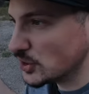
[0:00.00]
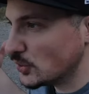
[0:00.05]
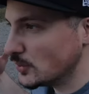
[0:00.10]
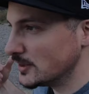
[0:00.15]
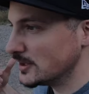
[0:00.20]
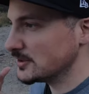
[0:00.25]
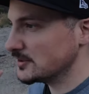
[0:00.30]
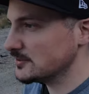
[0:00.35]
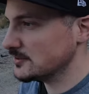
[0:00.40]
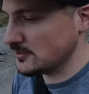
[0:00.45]
go
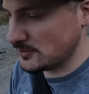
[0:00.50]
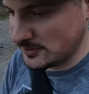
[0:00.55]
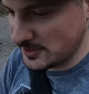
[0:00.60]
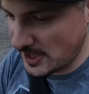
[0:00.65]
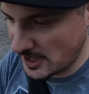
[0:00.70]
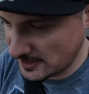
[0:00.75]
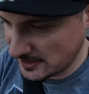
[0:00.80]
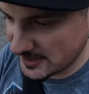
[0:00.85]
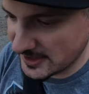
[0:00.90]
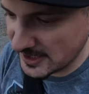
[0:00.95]
in or
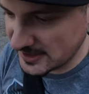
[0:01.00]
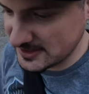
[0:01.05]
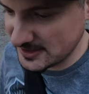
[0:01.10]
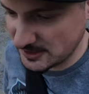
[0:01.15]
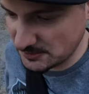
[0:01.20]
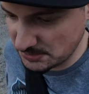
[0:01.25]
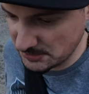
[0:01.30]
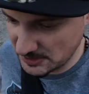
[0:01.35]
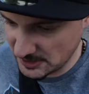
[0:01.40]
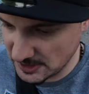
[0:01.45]
not like I
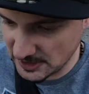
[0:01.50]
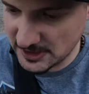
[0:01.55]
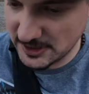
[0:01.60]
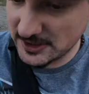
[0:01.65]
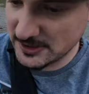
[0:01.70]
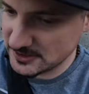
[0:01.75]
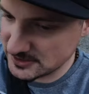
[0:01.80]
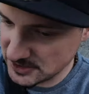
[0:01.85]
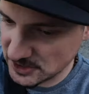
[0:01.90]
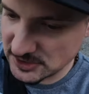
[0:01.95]
did, but
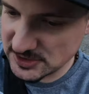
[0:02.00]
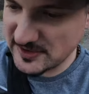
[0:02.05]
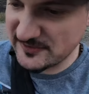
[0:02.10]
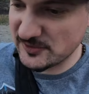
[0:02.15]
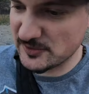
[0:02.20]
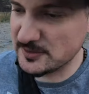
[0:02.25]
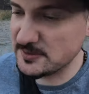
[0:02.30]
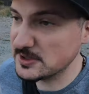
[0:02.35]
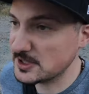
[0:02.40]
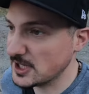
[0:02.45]
you know,
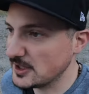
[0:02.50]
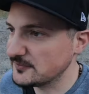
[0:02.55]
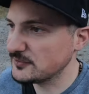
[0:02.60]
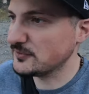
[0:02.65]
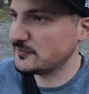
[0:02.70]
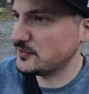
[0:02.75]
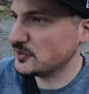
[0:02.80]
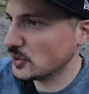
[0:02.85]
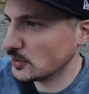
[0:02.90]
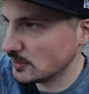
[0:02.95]
definitely be careful
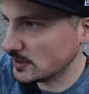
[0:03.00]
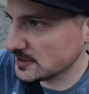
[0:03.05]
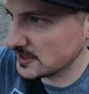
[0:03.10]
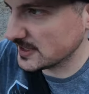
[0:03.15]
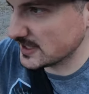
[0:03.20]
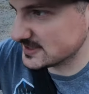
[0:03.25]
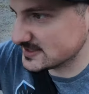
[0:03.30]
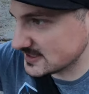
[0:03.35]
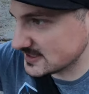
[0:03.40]
if you go in, like I